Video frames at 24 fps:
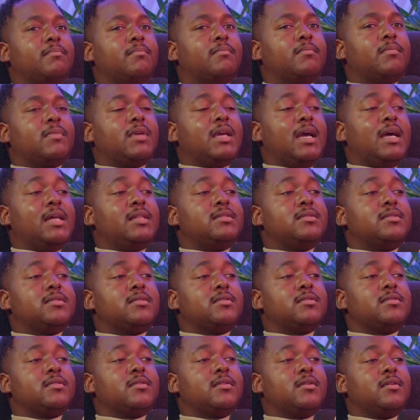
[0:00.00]

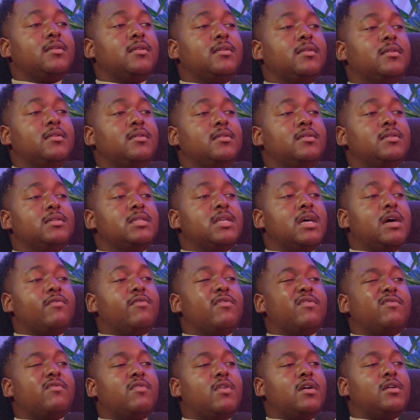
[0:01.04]
Cannes, south
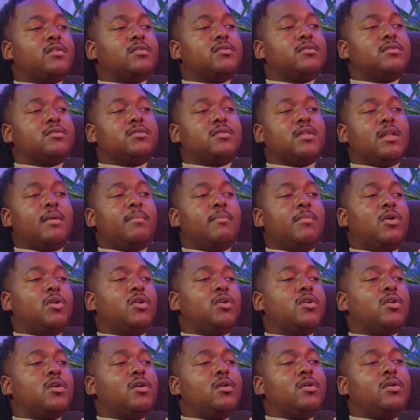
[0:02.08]
of France, like
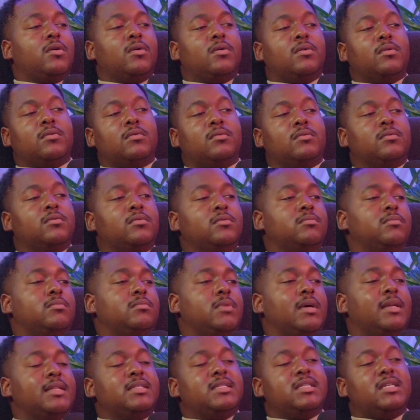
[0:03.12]
Monaco,
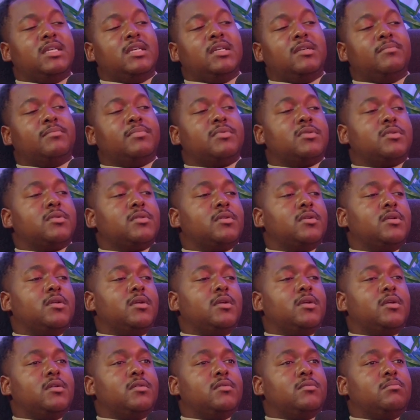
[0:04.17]
Antibes,
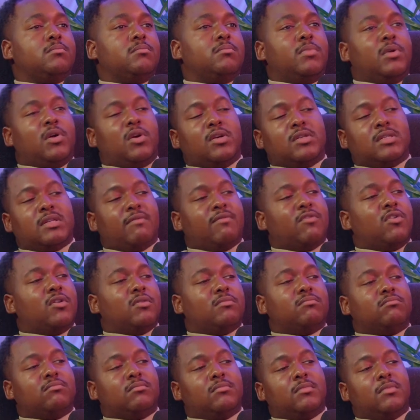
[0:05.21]
because I've got
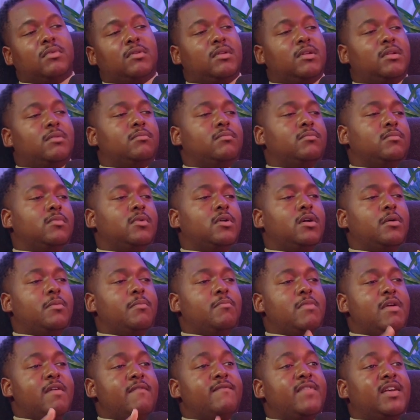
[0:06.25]

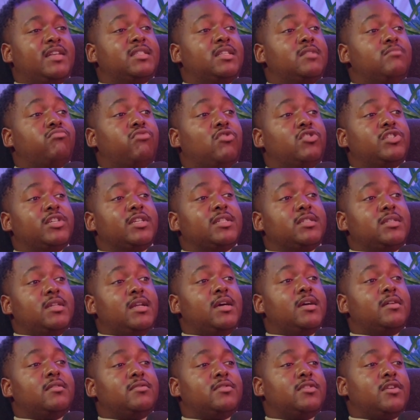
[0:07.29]
invested projects
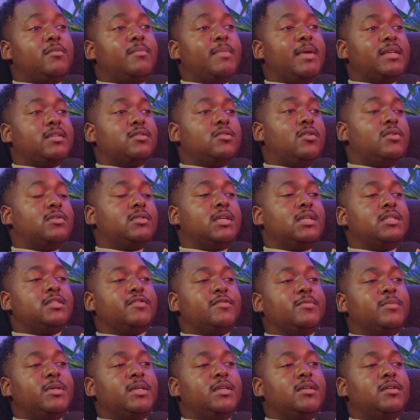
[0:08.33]
there, so it makes a lot of sense for
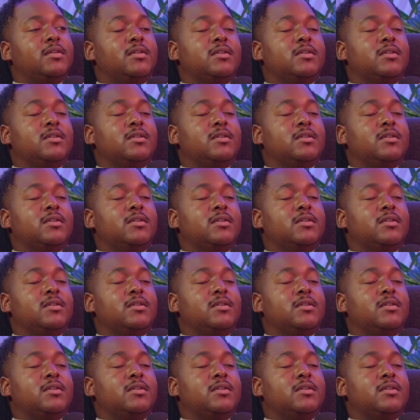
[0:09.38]
me.